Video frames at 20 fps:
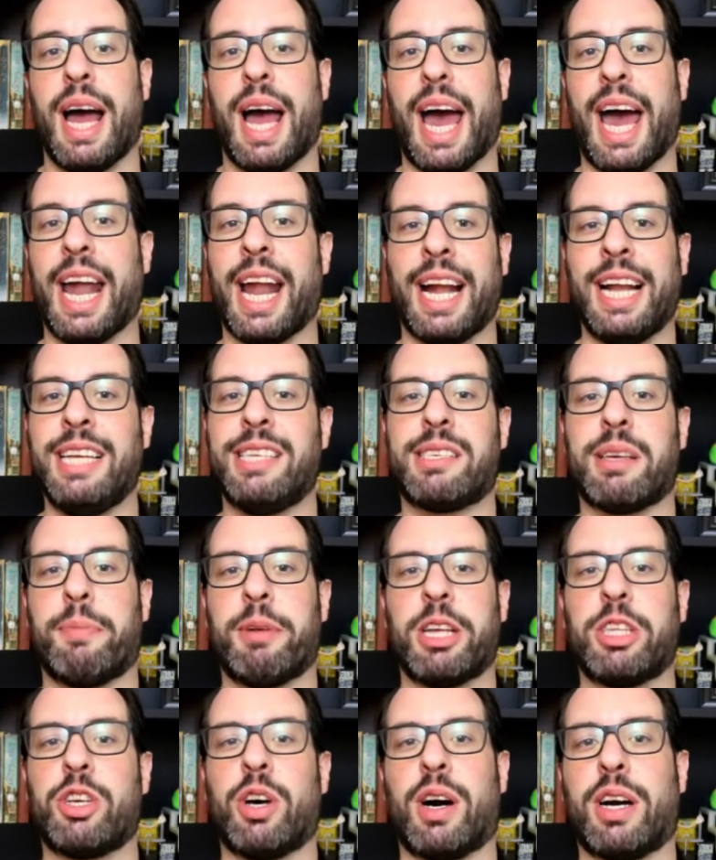And I need
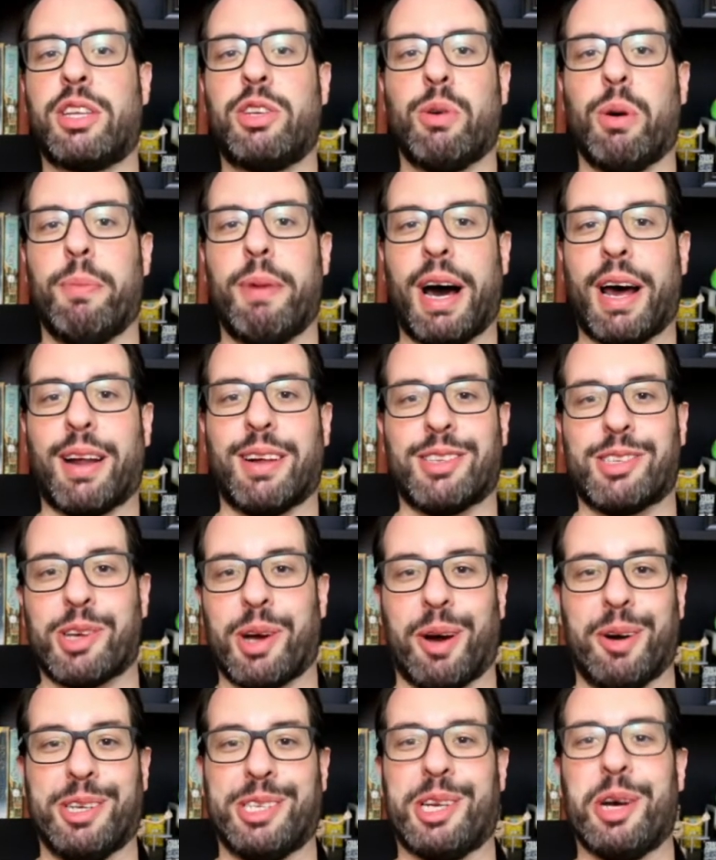someone to talk to about it, so
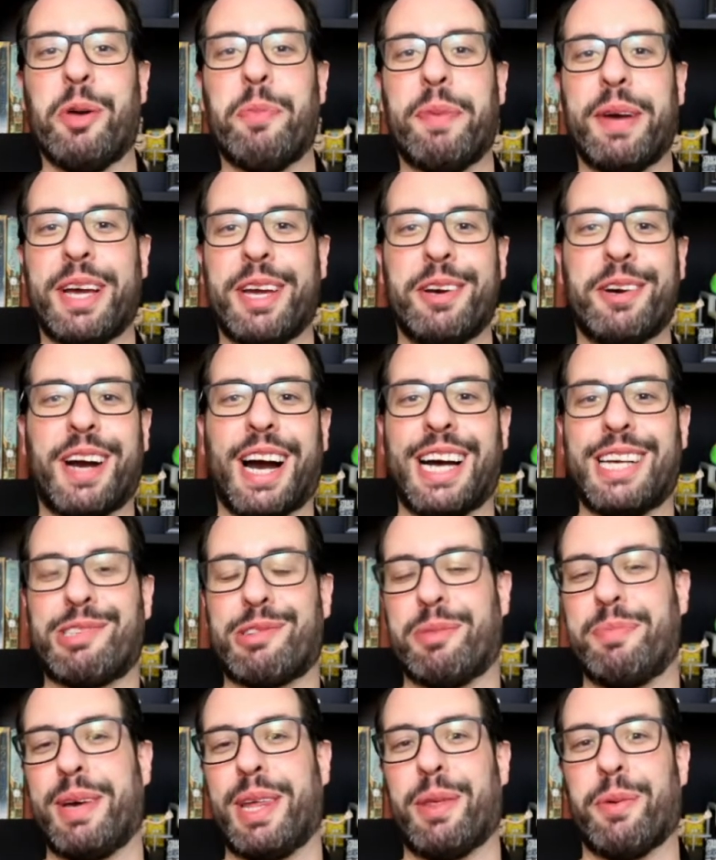I was hoping you guys
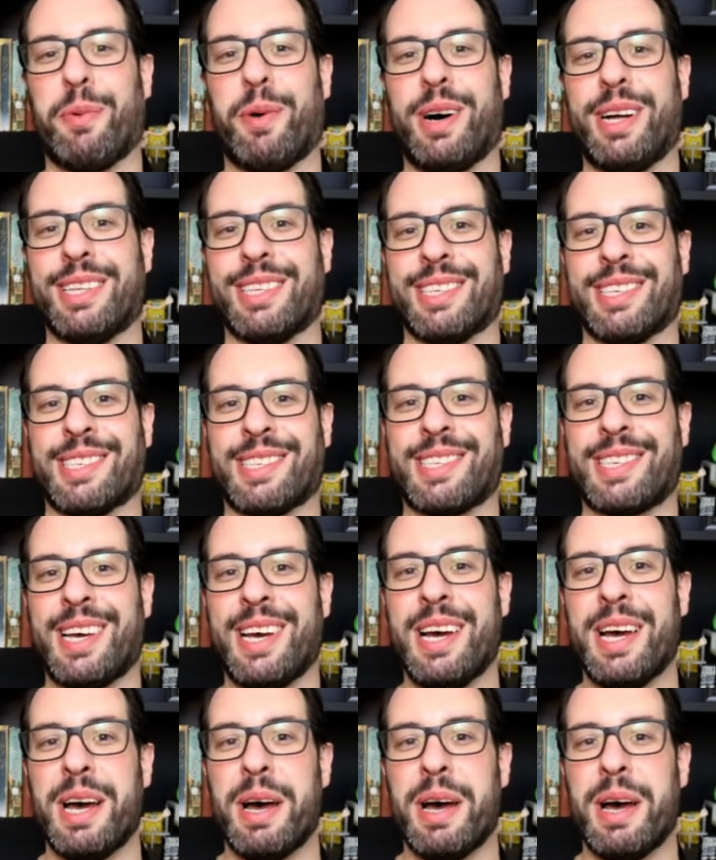would be the ones.